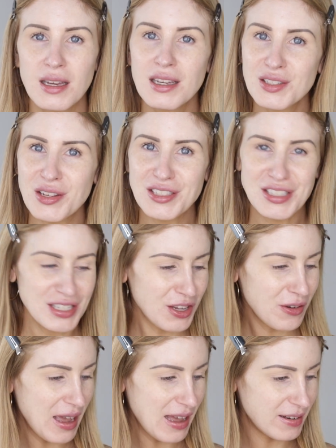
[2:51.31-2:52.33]
So I did
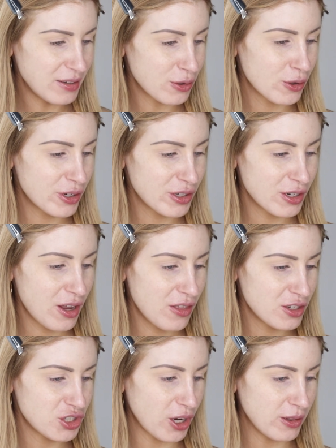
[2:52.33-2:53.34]
go ahead and order
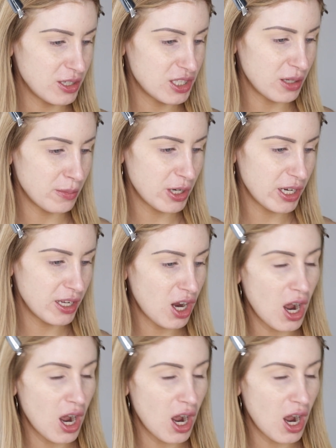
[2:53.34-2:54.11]
the Charlotte Tilbury